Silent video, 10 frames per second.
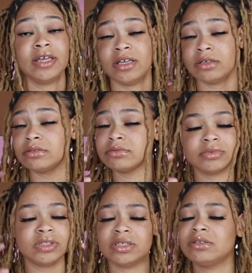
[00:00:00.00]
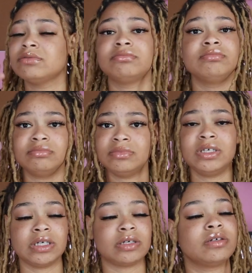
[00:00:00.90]
So
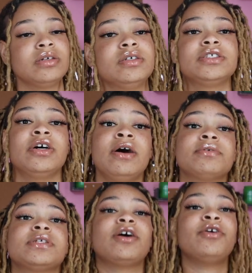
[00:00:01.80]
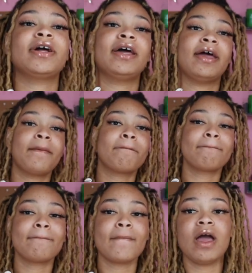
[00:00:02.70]
I was like, okay,
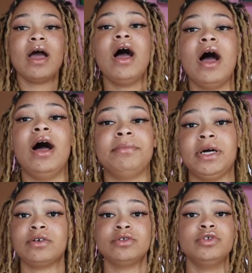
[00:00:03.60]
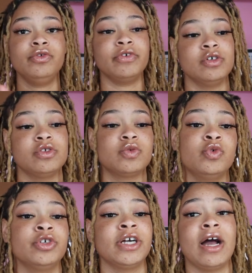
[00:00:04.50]
I'm not gonna do the rose
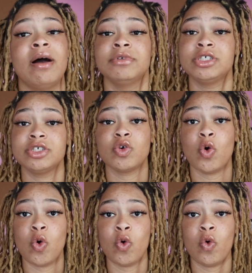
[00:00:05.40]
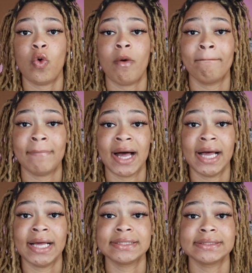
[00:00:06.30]
water. I'm gonna just oil
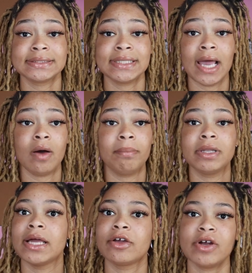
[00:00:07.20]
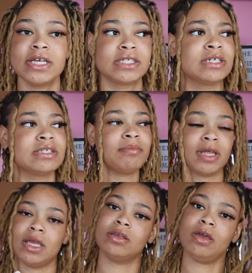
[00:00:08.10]
my scalp like crazy, because I'm
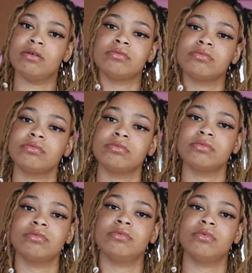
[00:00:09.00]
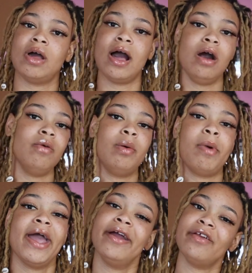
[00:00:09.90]
like, yo, I don't want
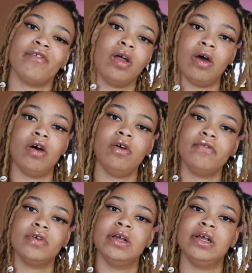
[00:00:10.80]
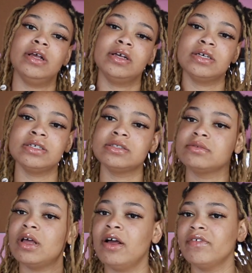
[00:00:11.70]
my hair to fall off,
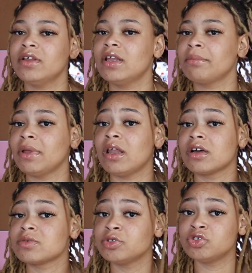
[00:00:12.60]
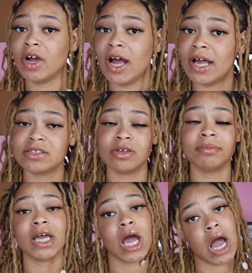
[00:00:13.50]
because I felt like my locks were dry. So I'm
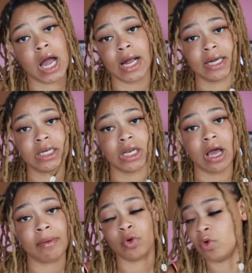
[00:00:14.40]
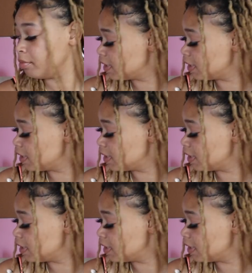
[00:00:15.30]
like, all right, I'm gonna oil